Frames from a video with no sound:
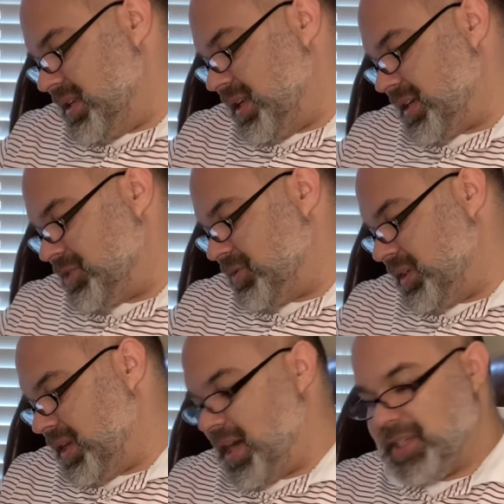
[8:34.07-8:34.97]

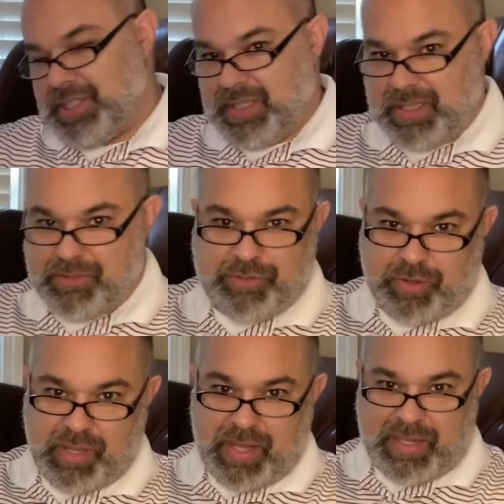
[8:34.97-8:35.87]
luxury lodging for
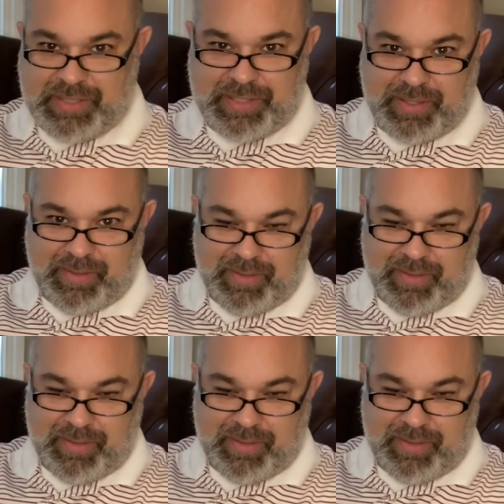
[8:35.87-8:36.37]
less.